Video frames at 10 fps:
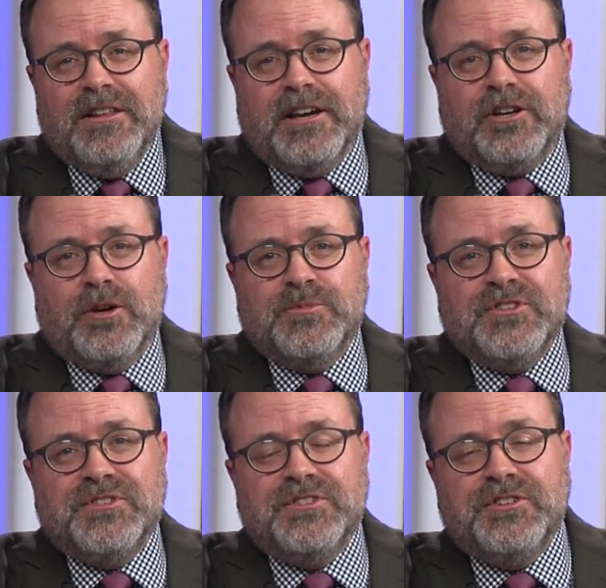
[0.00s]
That comes
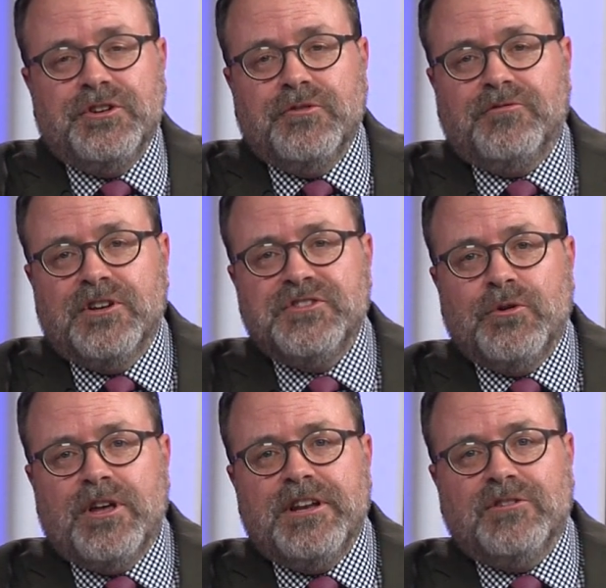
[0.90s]
as the city of
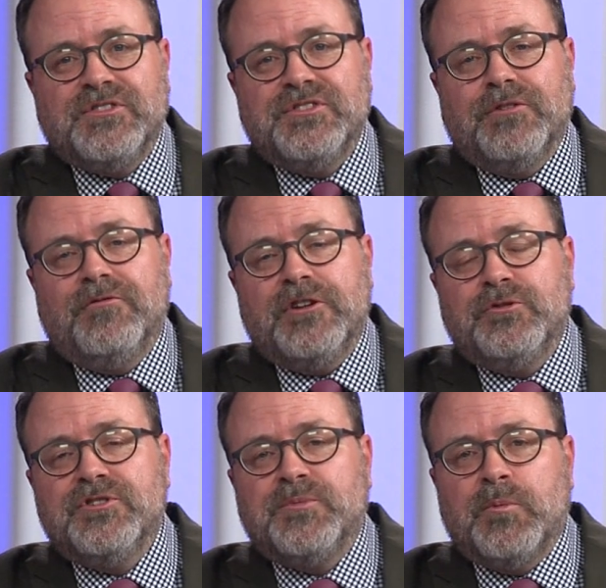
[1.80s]
Fresno announces that
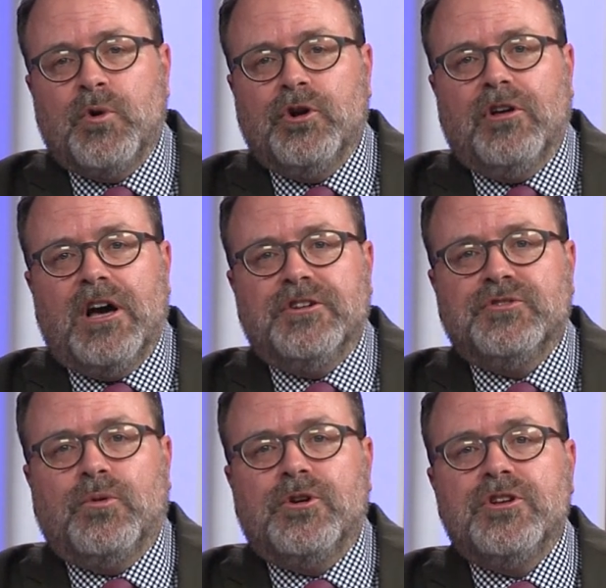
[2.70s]
Veterans Memorial
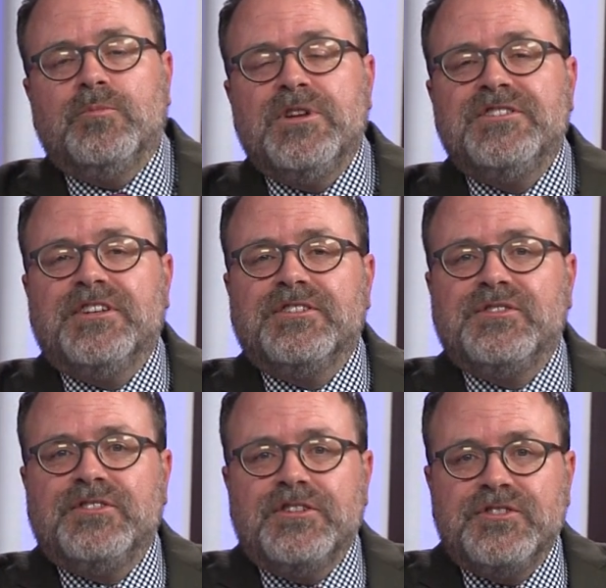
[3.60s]
Auditorium needs
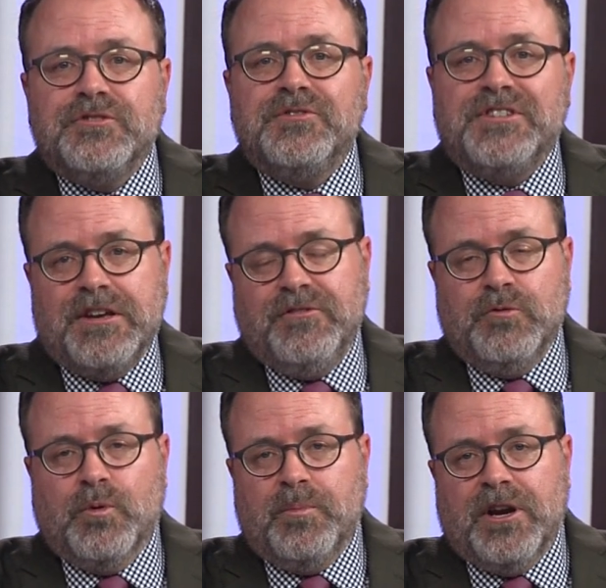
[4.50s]
extensive safety
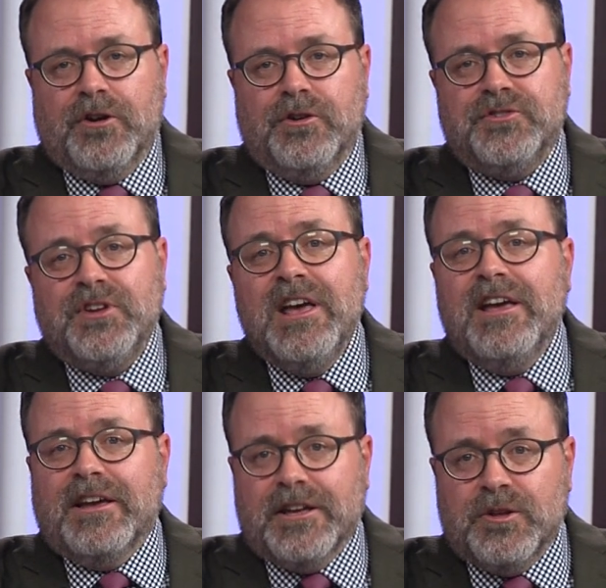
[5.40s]
repairs,
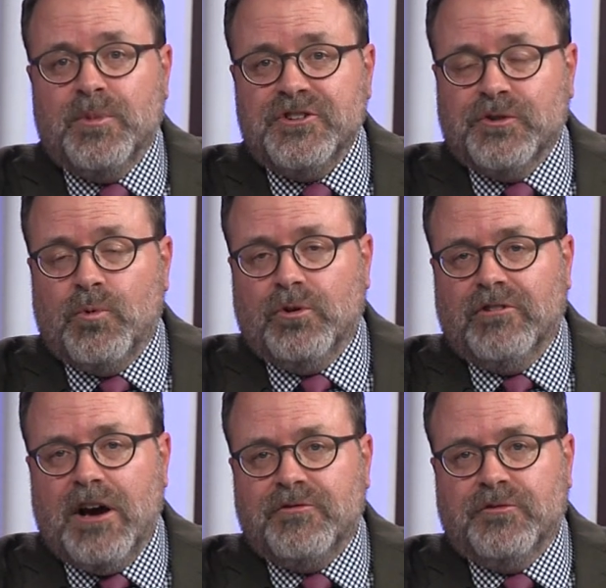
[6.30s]
and the budget won't
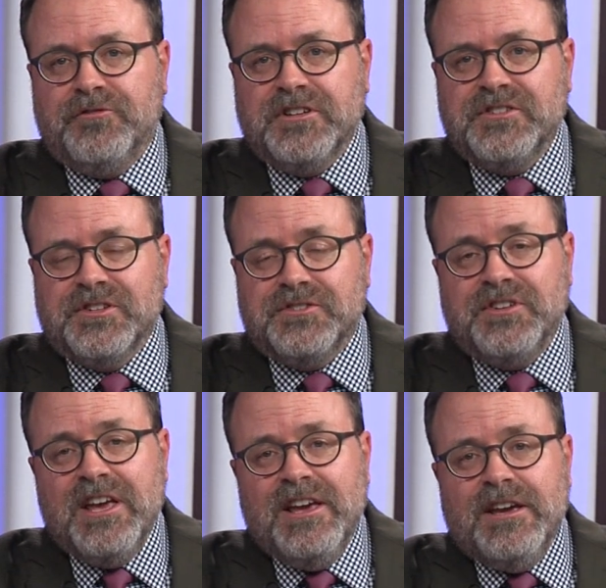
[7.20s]
allow for
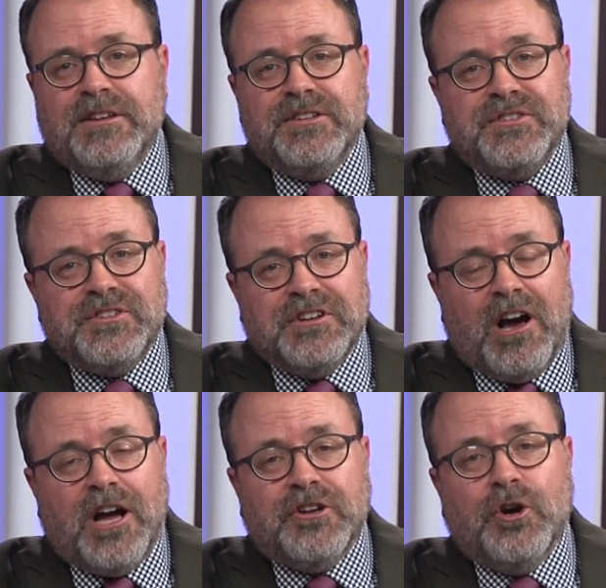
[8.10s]
fixes. This is an
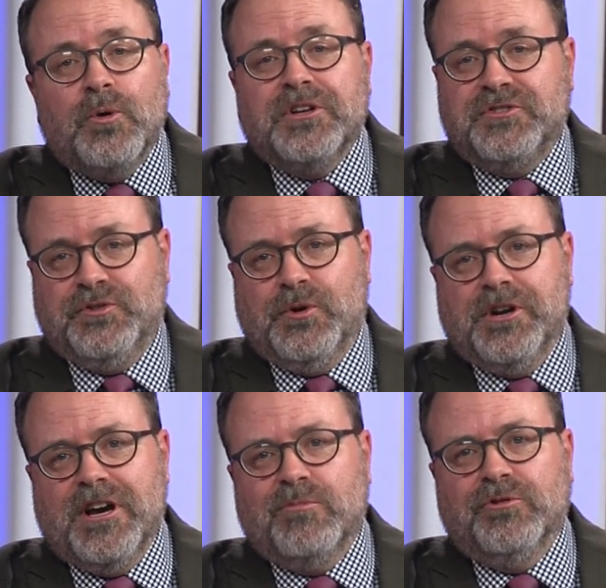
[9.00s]
ongoing
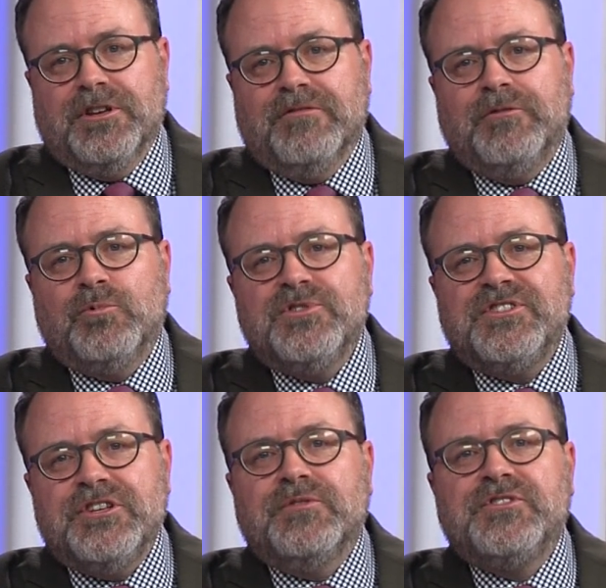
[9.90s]
story, I believe, and we'll
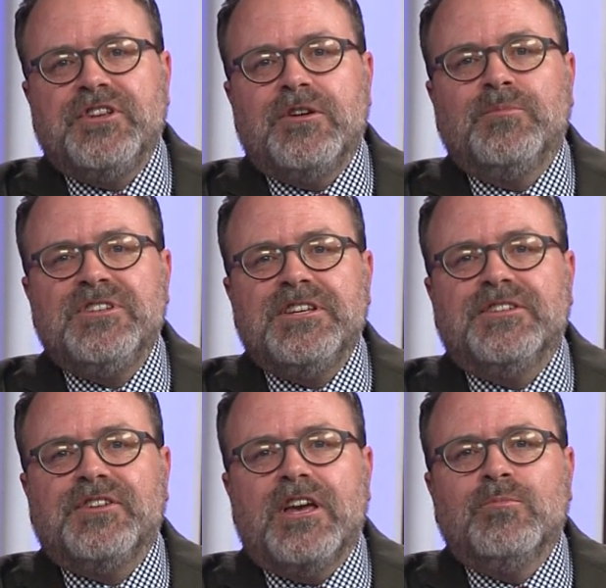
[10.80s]
see if CMT
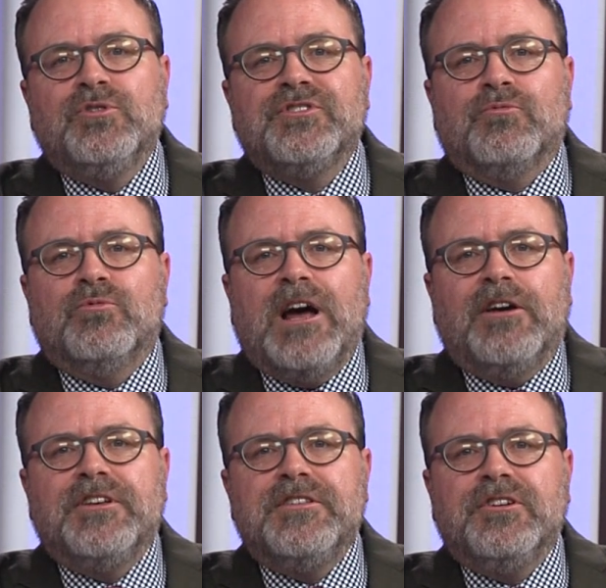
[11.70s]
is able to
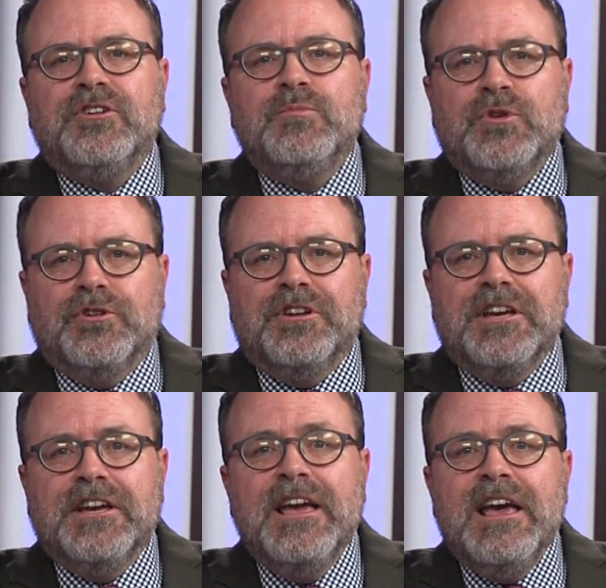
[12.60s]
rally the
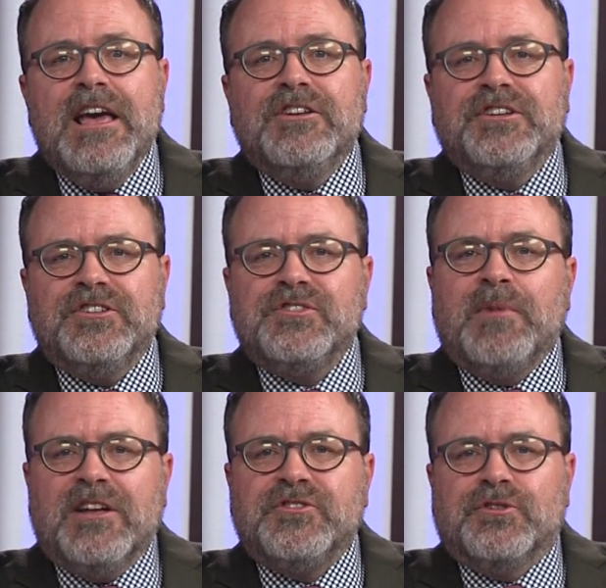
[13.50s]
community to get
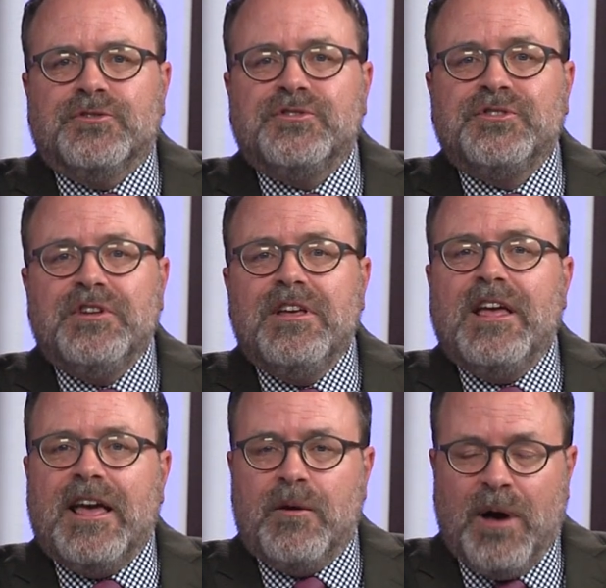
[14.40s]
some answers
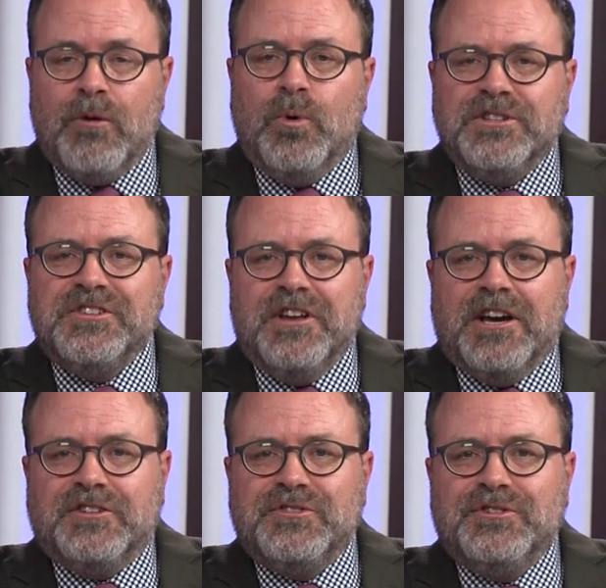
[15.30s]
about what's
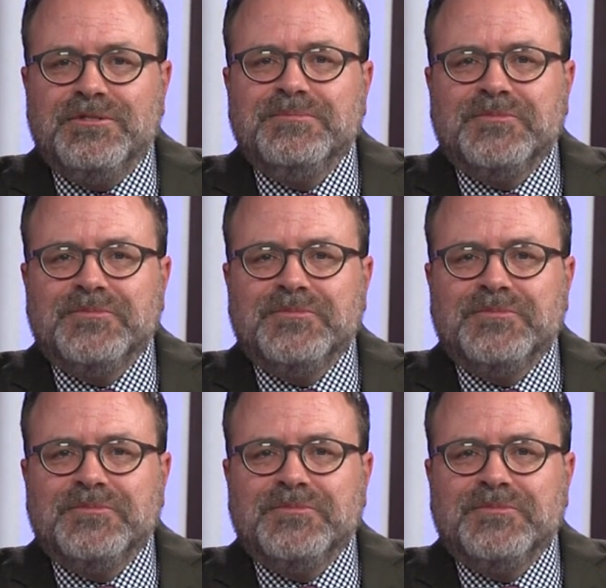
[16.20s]
next.